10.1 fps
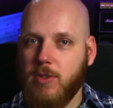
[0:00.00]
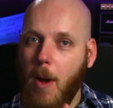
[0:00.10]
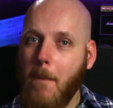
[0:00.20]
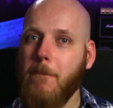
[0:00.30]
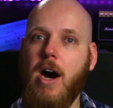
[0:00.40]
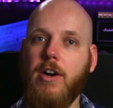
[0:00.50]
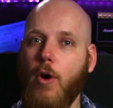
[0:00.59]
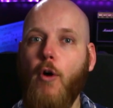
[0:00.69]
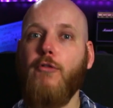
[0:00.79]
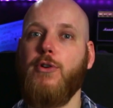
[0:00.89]
Some part
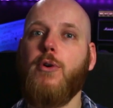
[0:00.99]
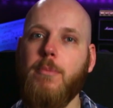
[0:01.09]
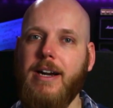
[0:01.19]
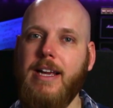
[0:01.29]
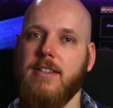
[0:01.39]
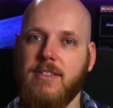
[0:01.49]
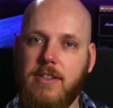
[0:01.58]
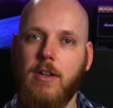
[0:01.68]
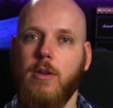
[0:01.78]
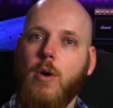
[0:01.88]
of your money
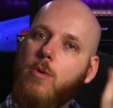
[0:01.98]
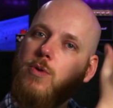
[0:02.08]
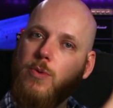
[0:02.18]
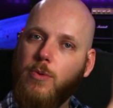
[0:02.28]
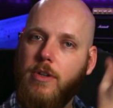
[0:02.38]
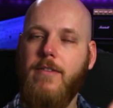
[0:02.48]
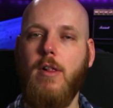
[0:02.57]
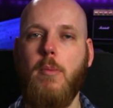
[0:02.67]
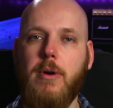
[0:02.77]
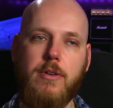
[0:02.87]
still goes to the
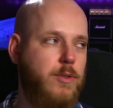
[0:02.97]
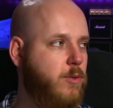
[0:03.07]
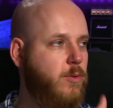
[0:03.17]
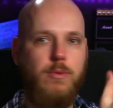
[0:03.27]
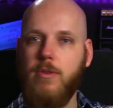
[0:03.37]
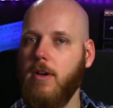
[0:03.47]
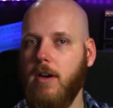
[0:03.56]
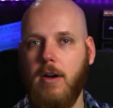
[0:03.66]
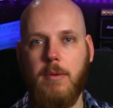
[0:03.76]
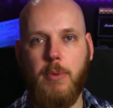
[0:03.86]
developers, to
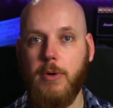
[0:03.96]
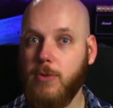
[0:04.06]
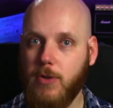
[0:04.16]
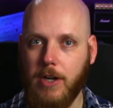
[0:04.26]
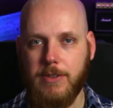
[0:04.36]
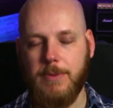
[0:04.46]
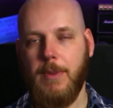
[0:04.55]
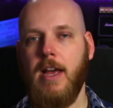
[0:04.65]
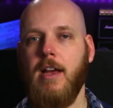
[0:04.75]
the producers.